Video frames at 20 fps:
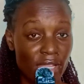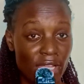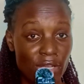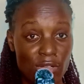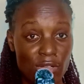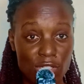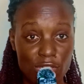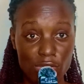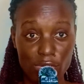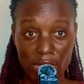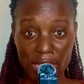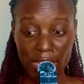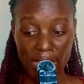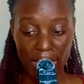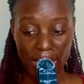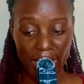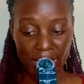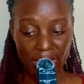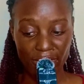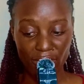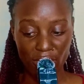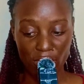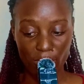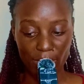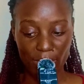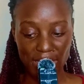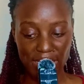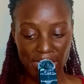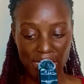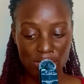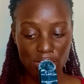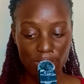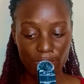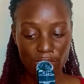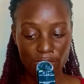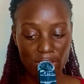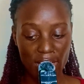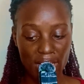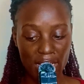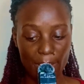They don't only hire developers. A
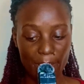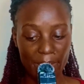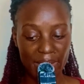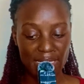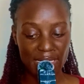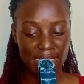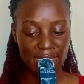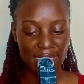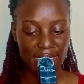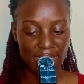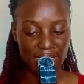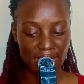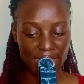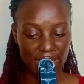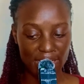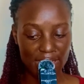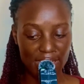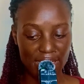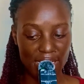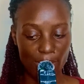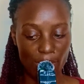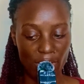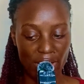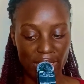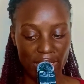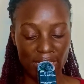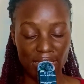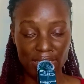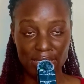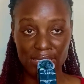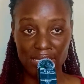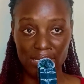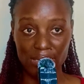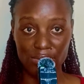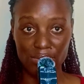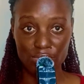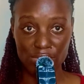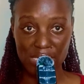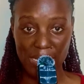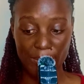software company still needs someone
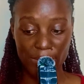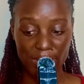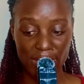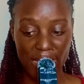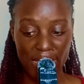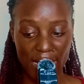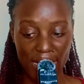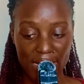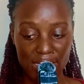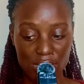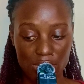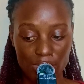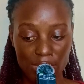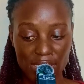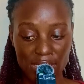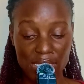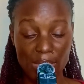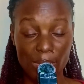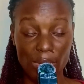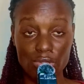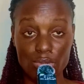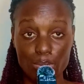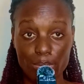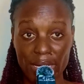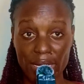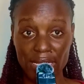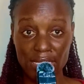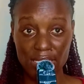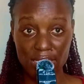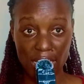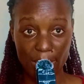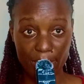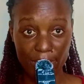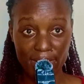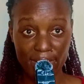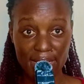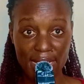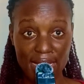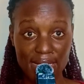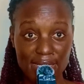to support their customers, someone to manage their
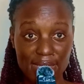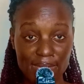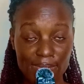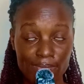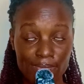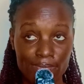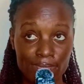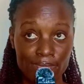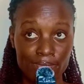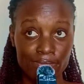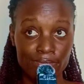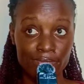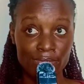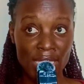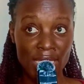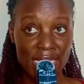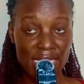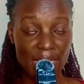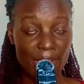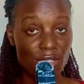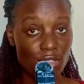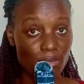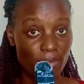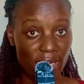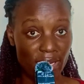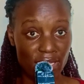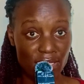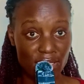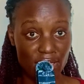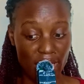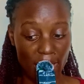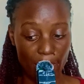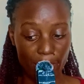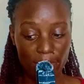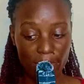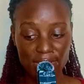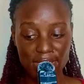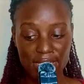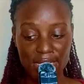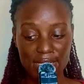products, someone to manage their
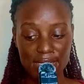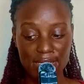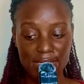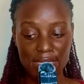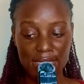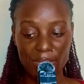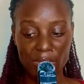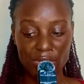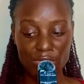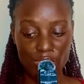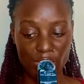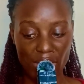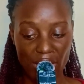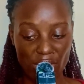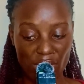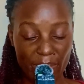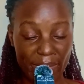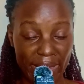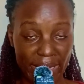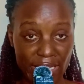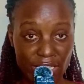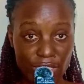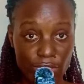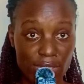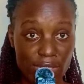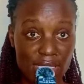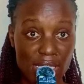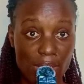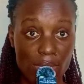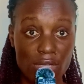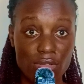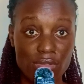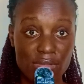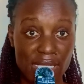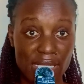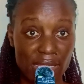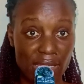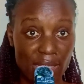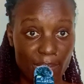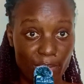projects, someone to run operations, someone to
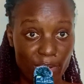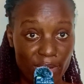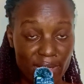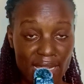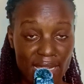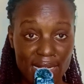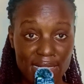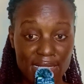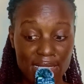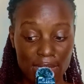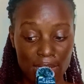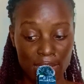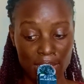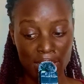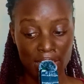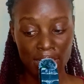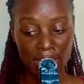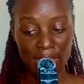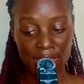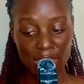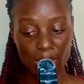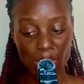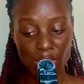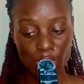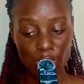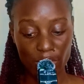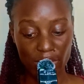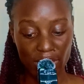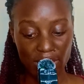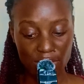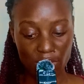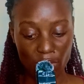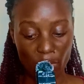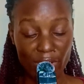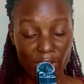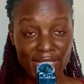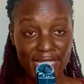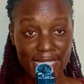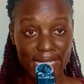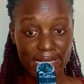sell the product, someone to create
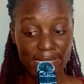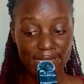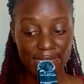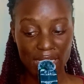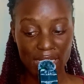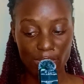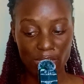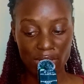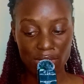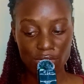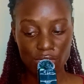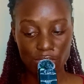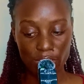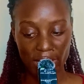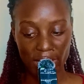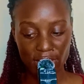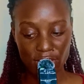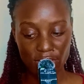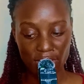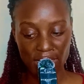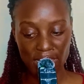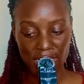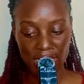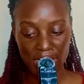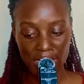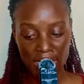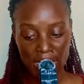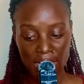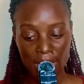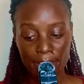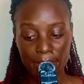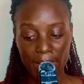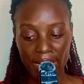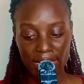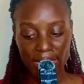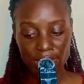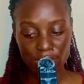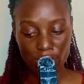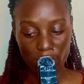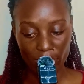content, someone to actually
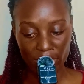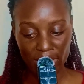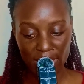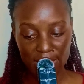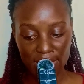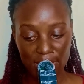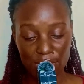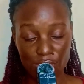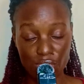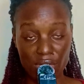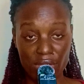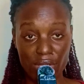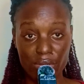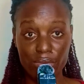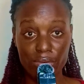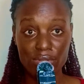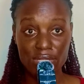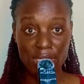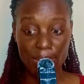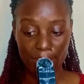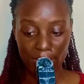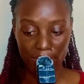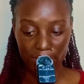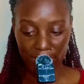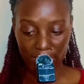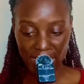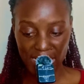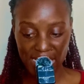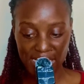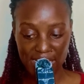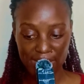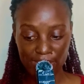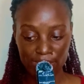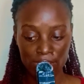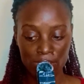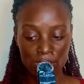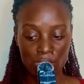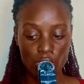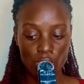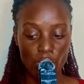manage communities, to recruit employees,
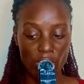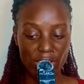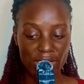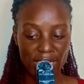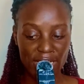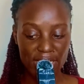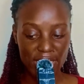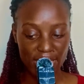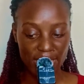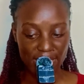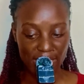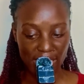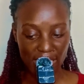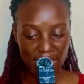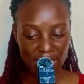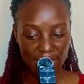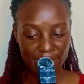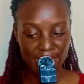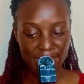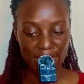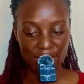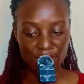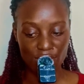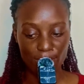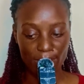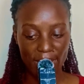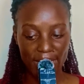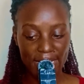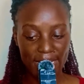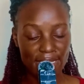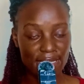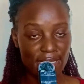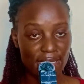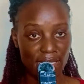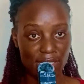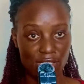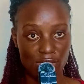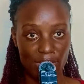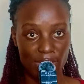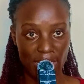to coordinate executives, and to manage
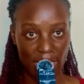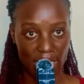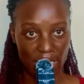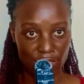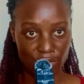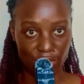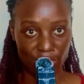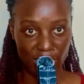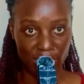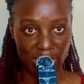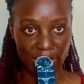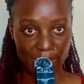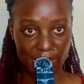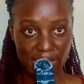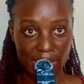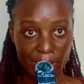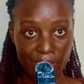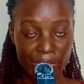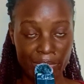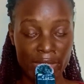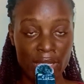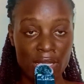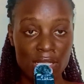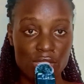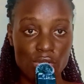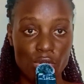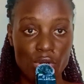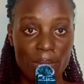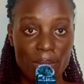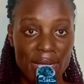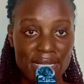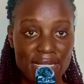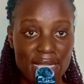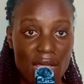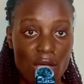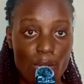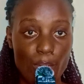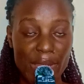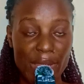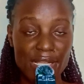customer relationships. So no matter
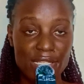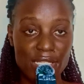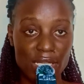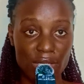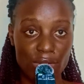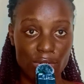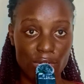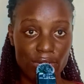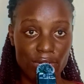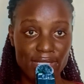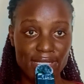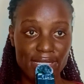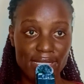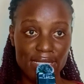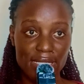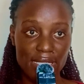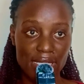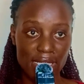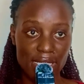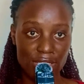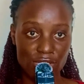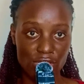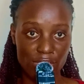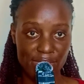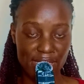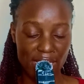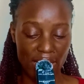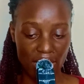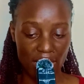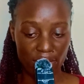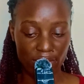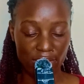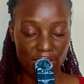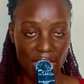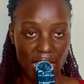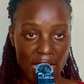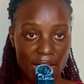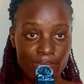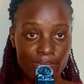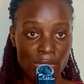how many technology jobs are out
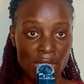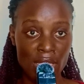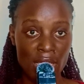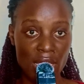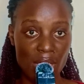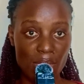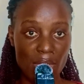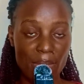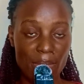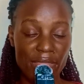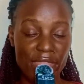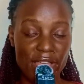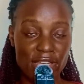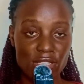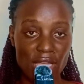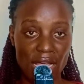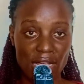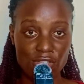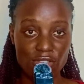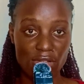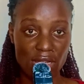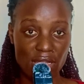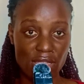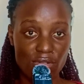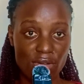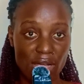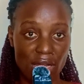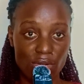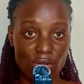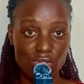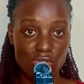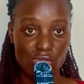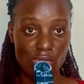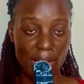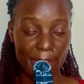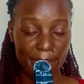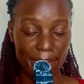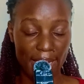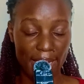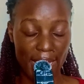there, remember that actually you can also
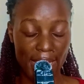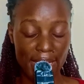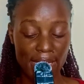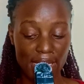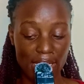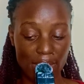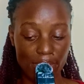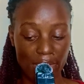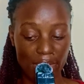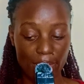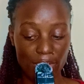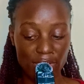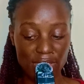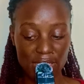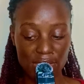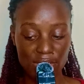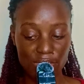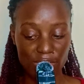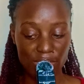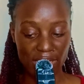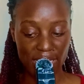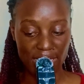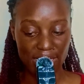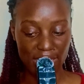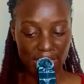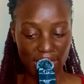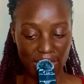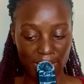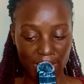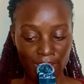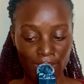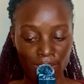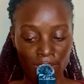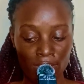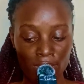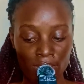apply and be able just to get in.